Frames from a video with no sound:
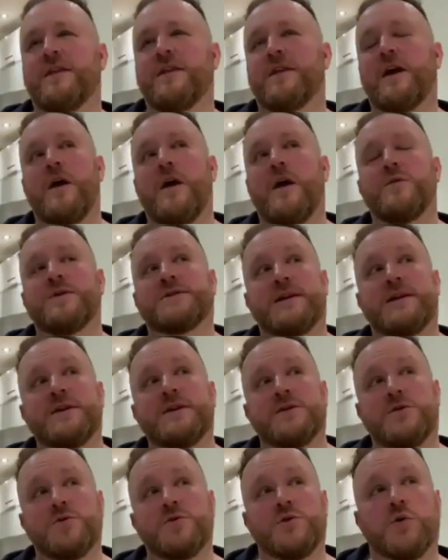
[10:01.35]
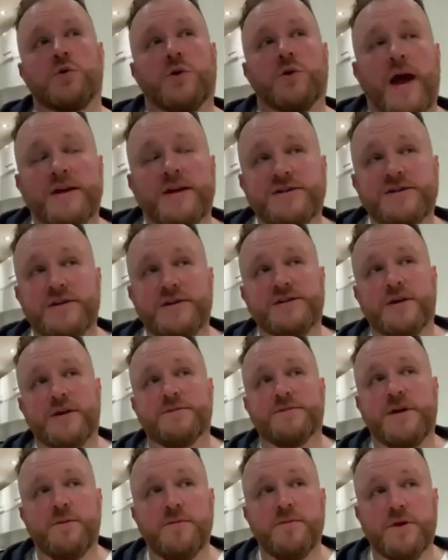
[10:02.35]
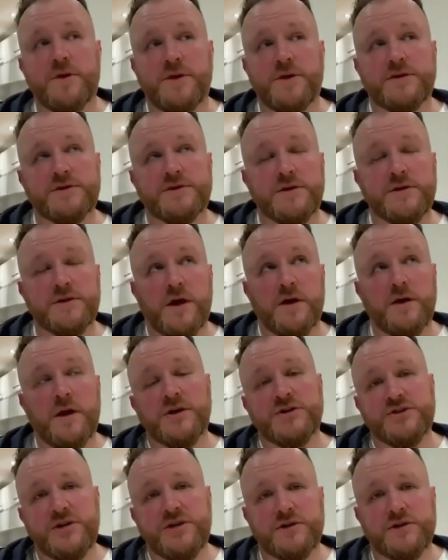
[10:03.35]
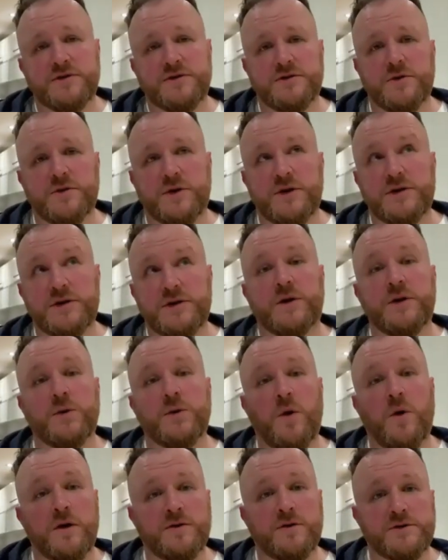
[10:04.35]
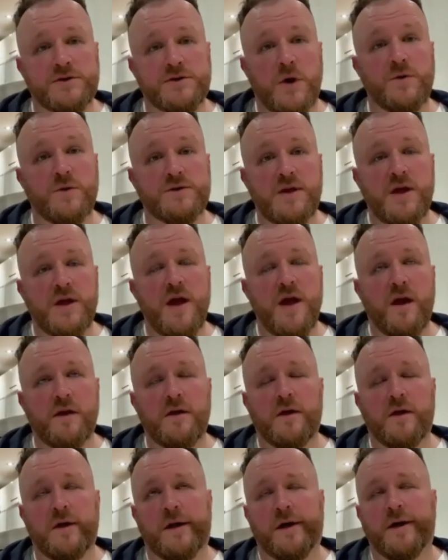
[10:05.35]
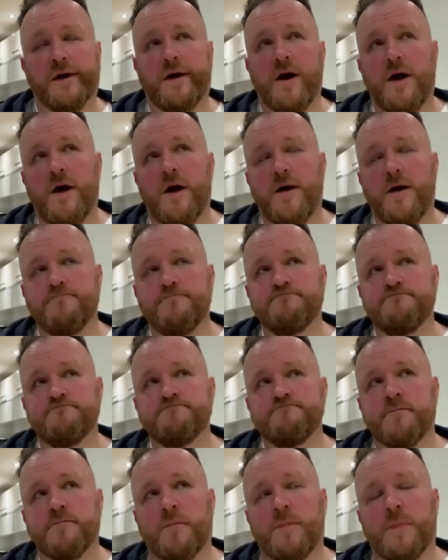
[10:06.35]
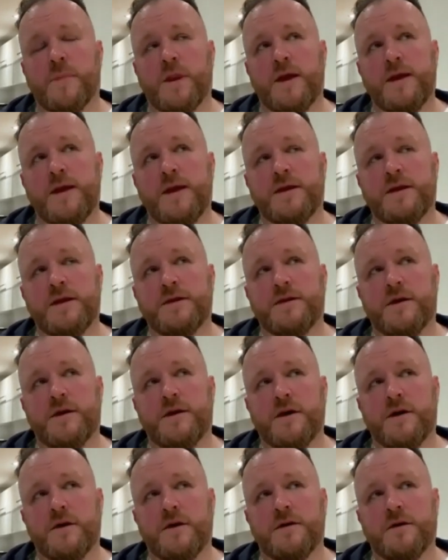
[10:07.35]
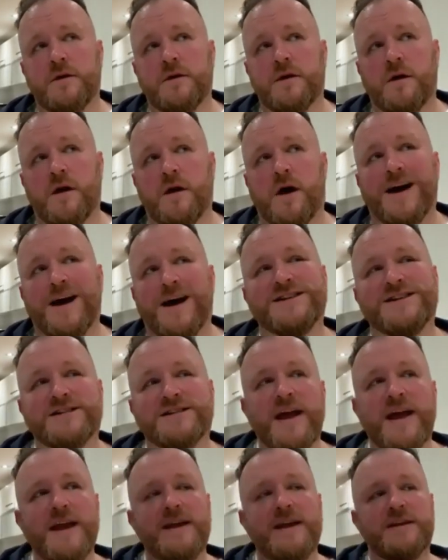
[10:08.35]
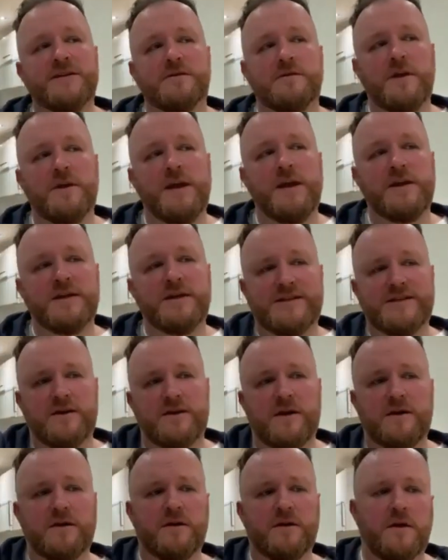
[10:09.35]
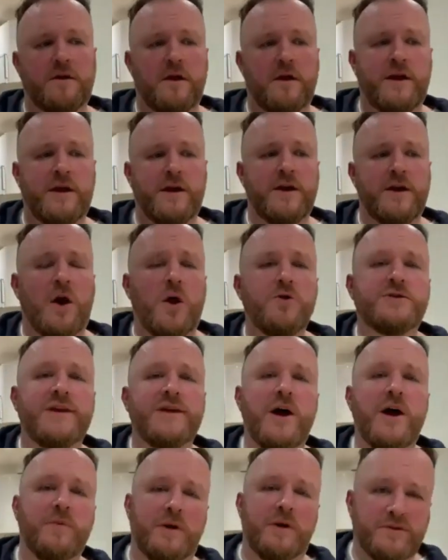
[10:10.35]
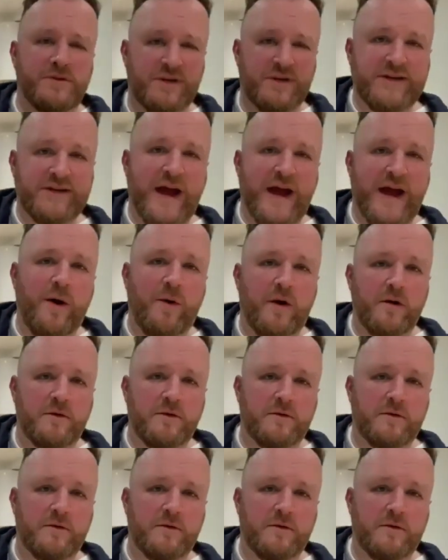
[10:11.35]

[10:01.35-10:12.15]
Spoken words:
I was in New York actually in September this last year, 2021. So I was there, and I stayed in a hotel, but it was a tower.